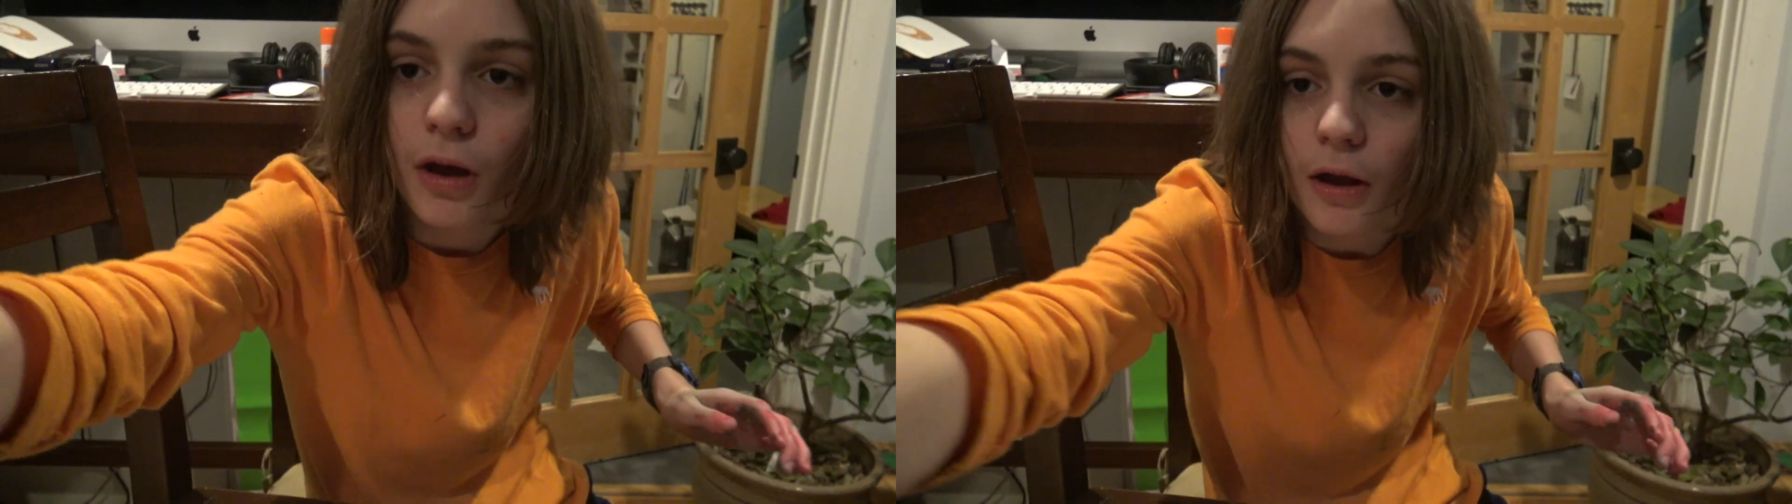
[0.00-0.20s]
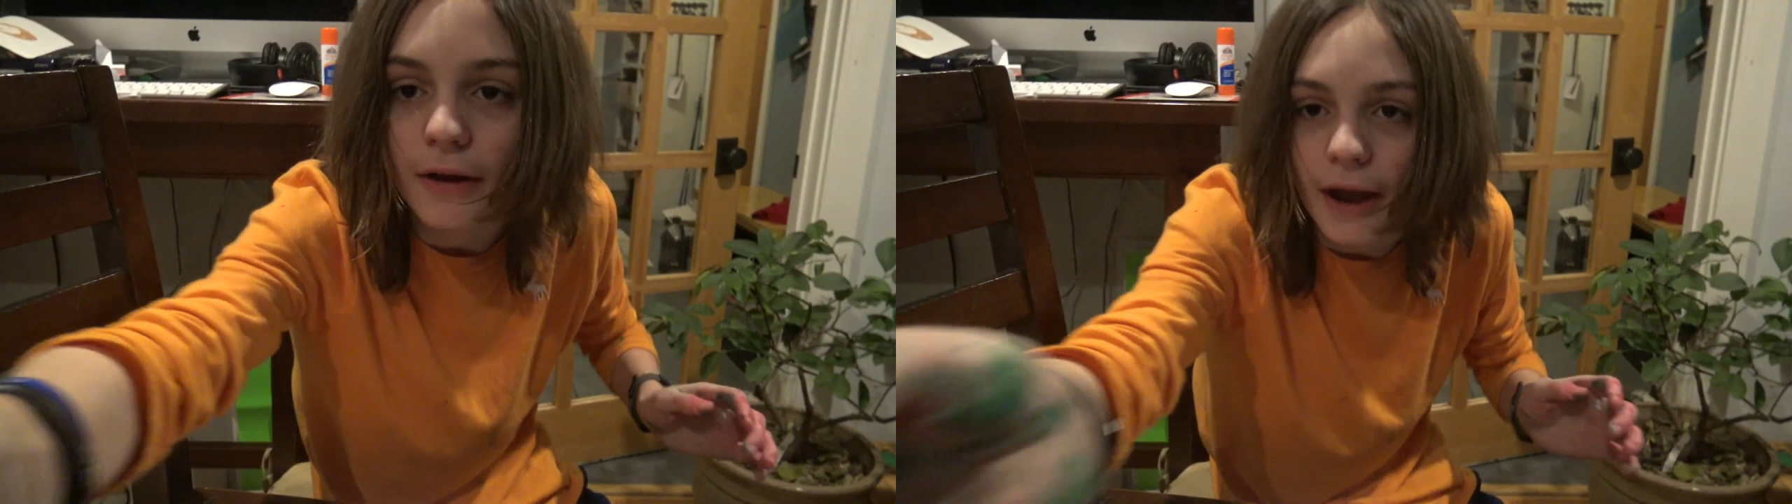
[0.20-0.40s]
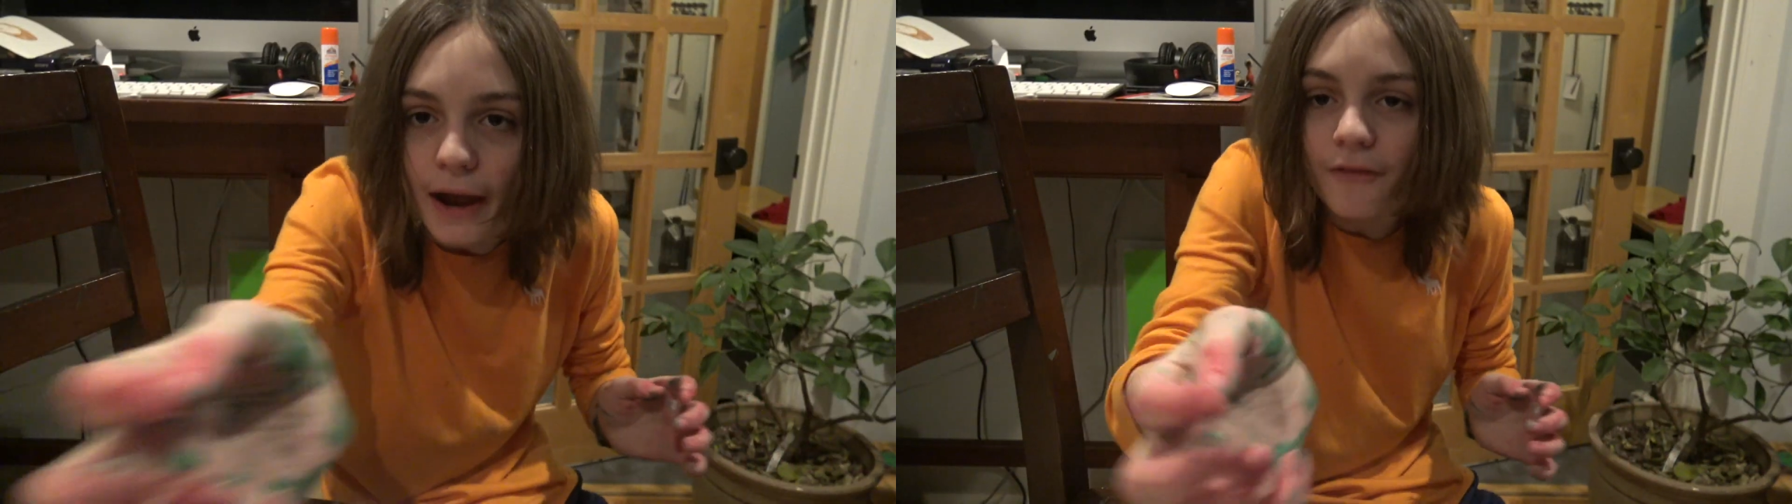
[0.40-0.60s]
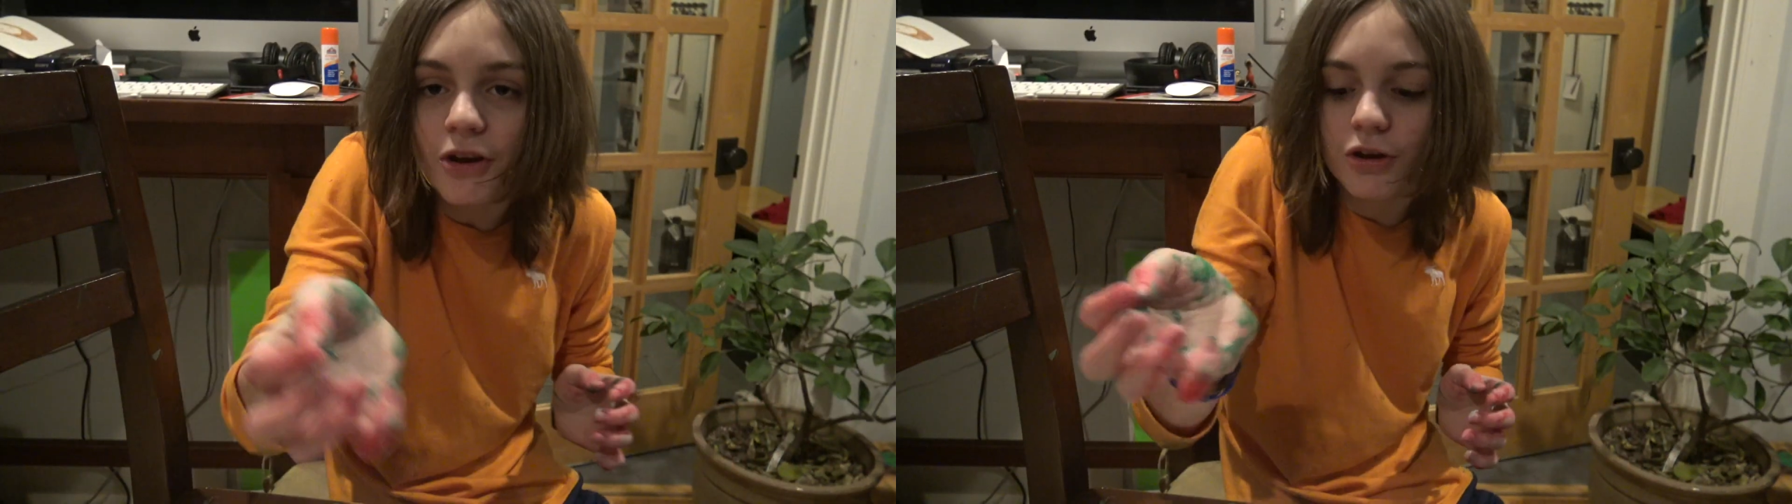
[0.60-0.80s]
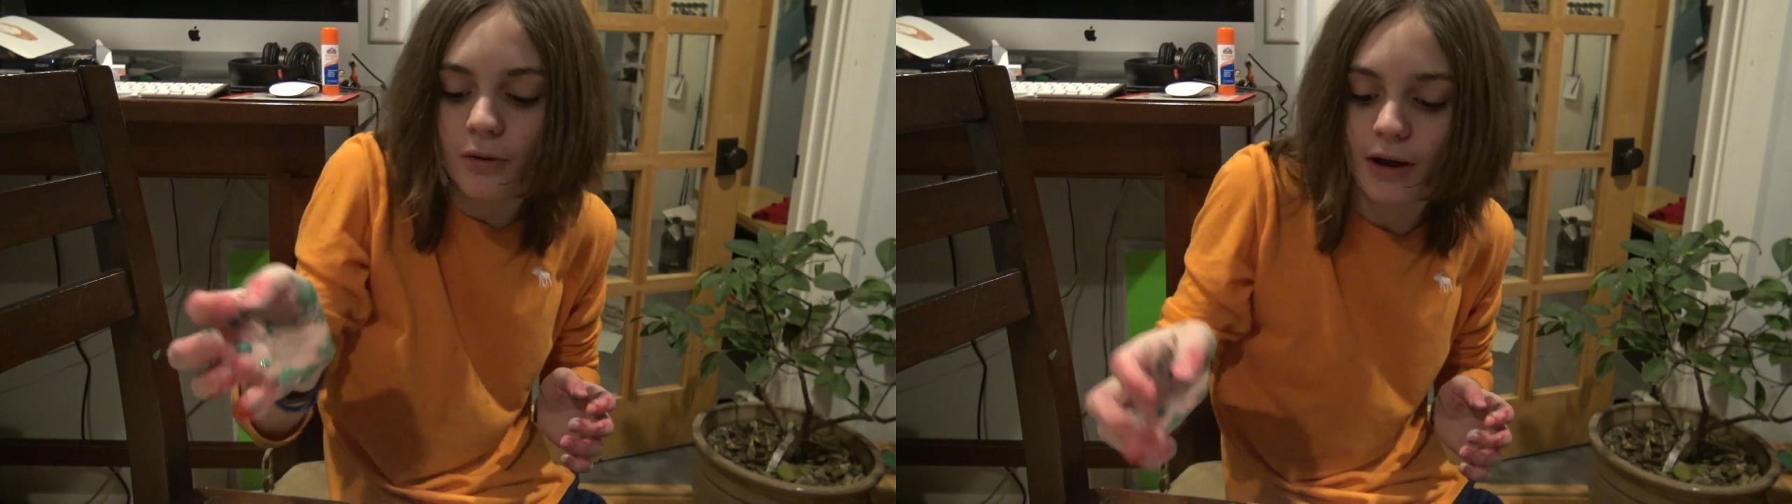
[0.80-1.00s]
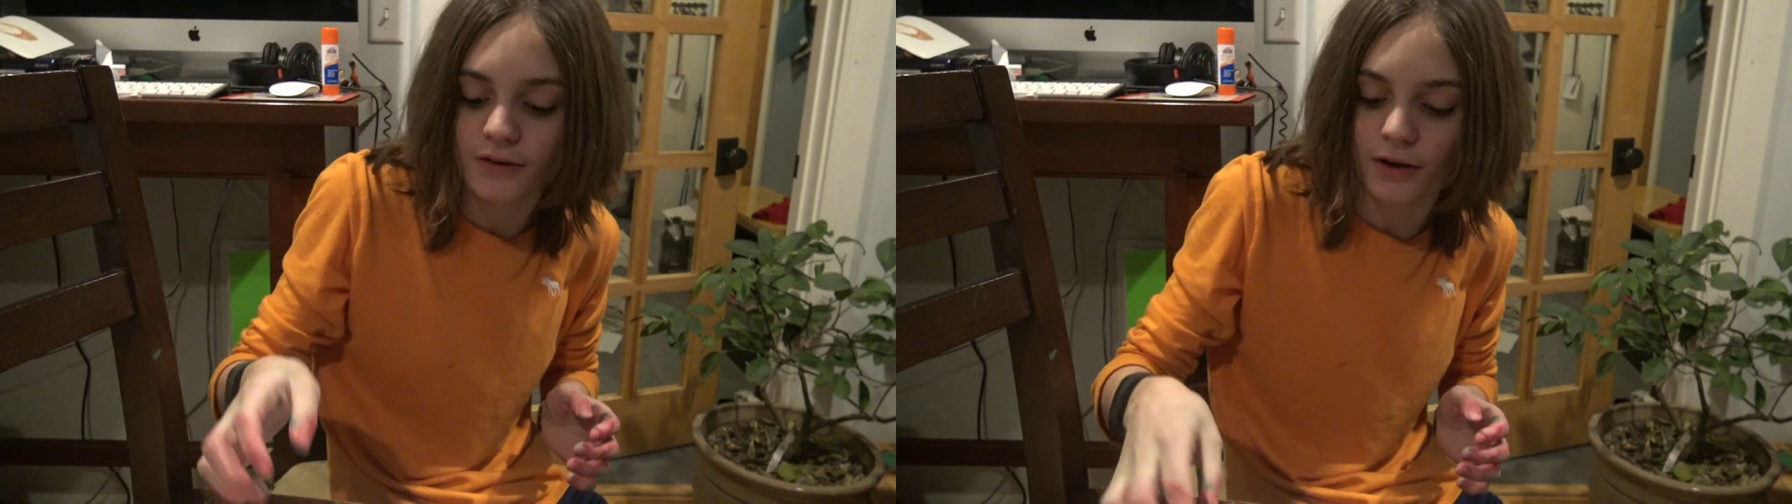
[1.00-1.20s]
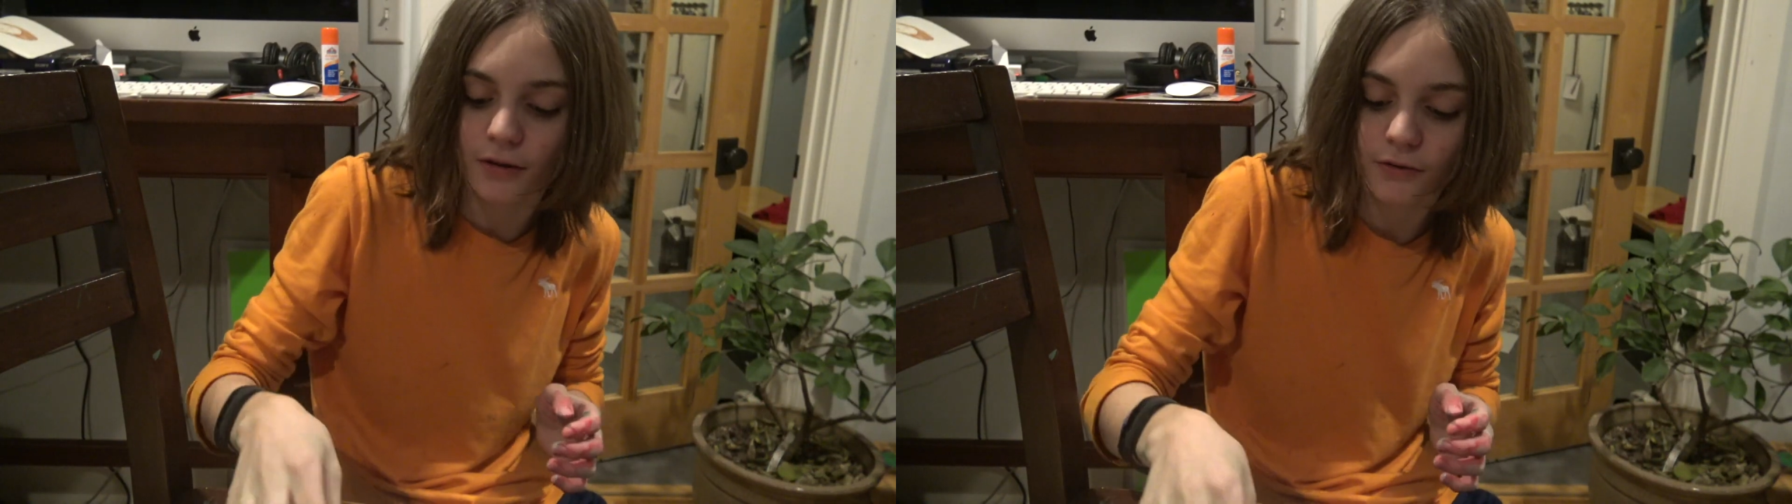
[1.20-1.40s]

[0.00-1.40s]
Okay, I have a new idea.